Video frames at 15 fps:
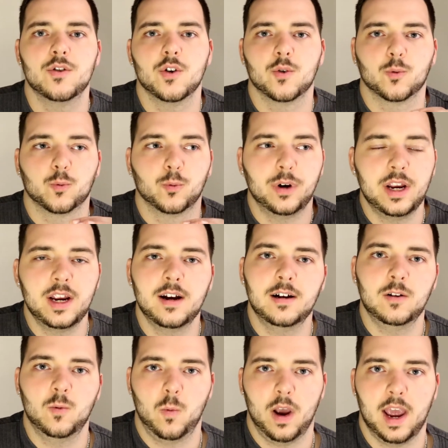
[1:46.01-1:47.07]
The
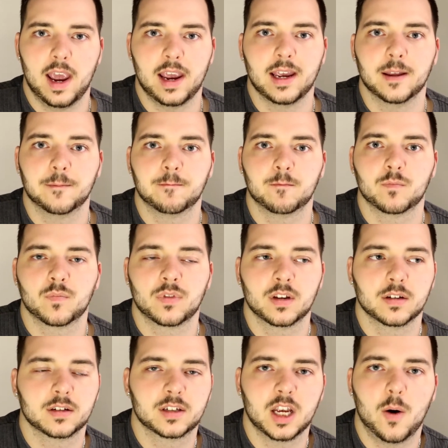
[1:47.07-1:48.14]
real way
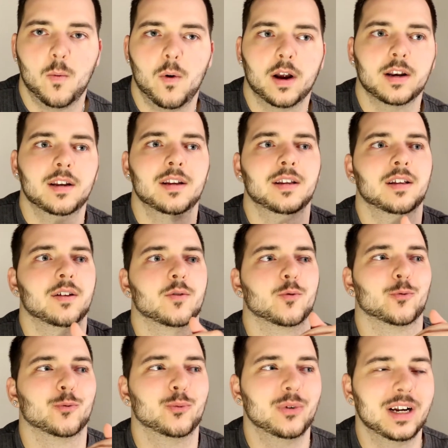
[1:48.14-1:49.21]
someone
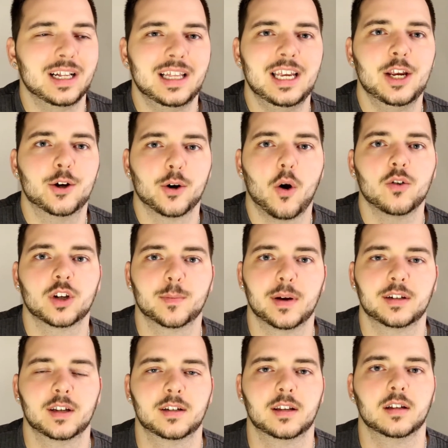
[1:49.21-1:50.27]
really grows their
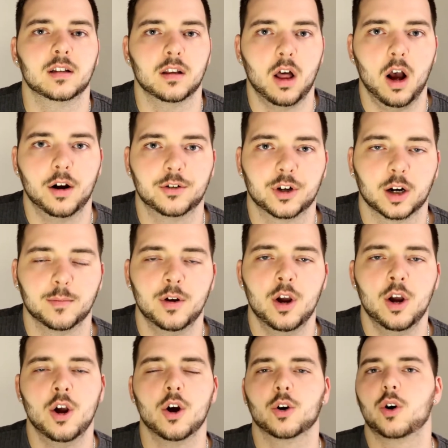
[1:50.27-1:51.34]
business in the long term,
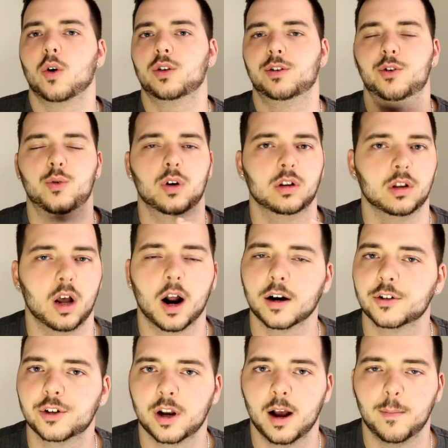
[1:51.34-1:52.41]
grows to a
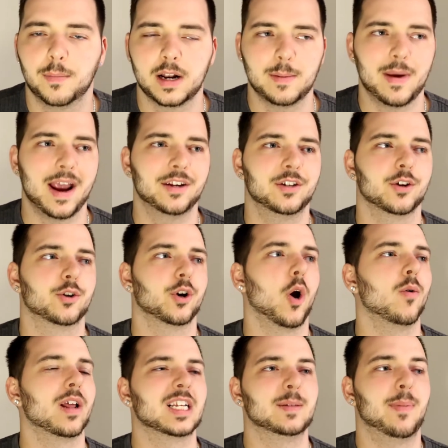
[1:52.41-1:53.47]
large company, makes it
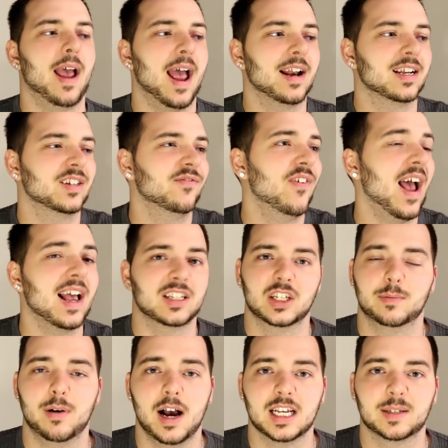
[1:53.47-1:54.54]
grow and expand as fast
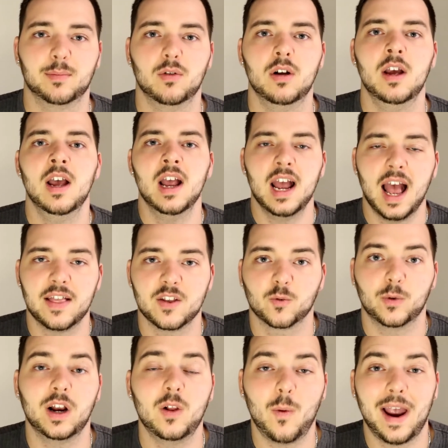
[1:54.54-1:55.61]
as possible, and the
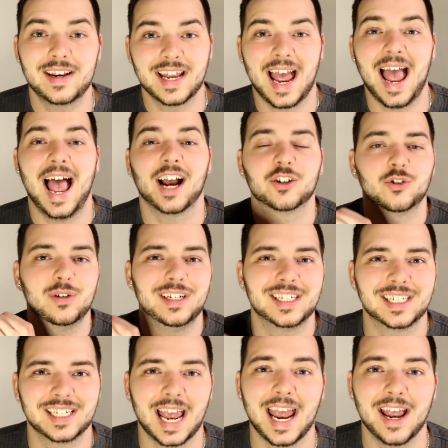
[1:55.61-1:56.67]
real way to actually
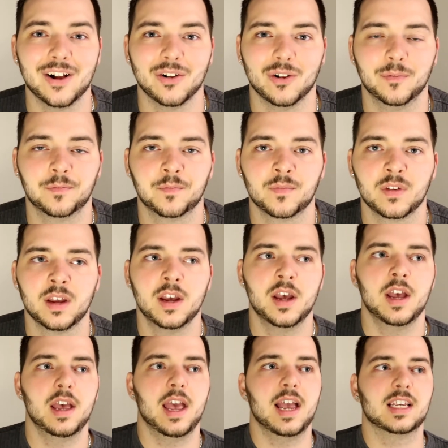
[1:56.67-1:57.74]
scale
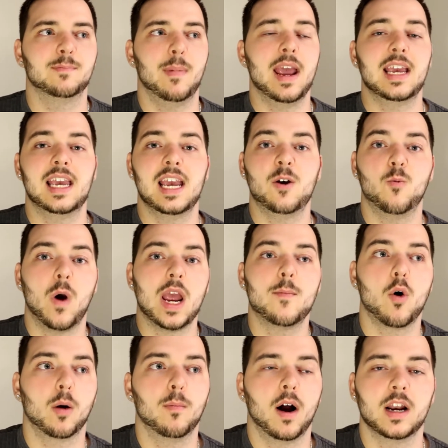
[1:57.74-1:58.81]
is making way
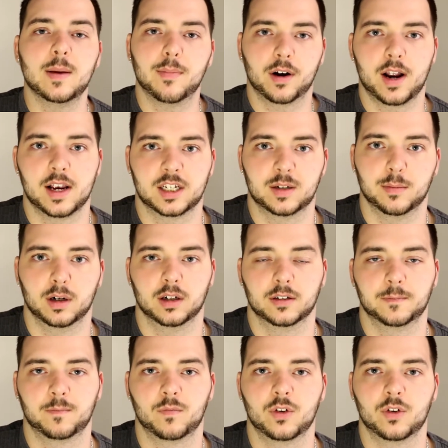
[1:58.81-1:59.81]
more money per customer.